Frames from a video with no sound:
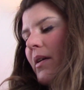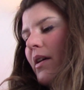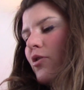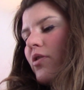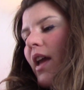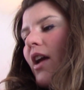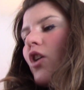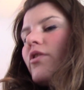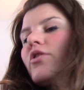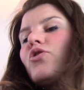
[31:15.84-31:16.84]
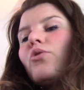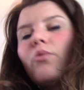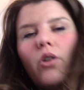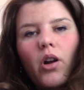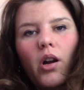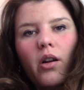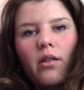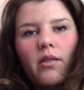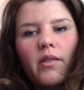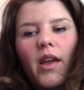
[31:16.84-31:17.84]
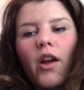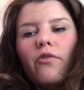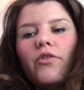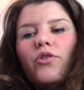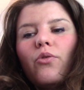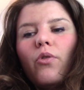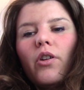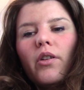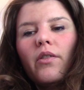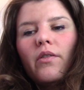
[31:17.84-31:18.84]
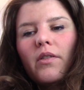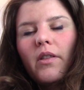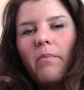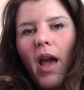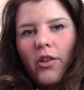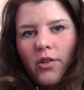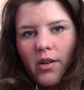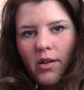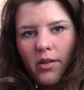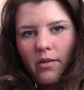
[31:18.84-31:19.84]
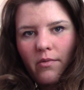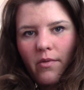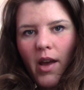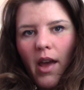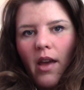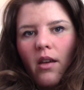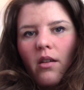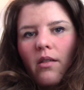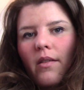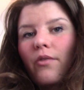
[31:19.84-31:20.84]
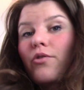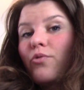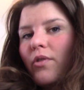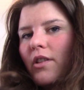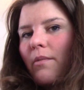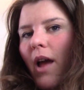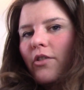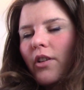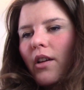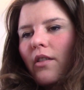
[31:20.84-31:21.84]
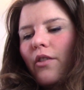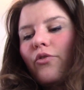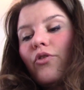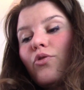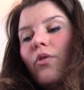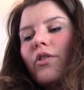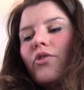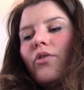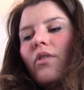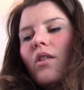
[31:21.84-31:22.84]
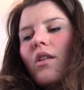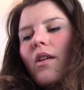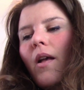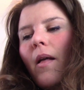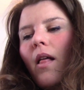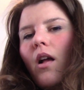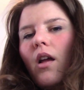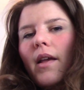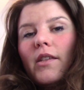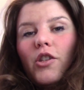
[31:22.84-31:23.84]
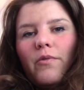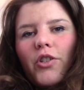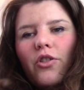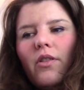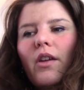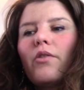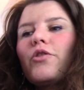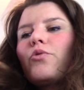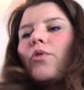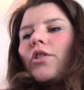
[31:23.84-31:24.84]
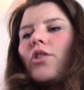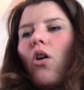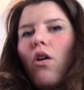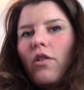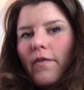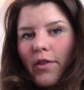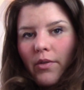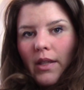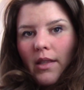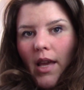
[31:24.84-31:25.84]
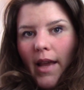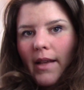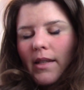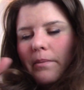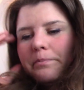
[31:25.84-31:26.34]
They are the door. They are the door to the magic. Okay? They're the door to the magic. They're the door to the intuition. They are a door to all of those things.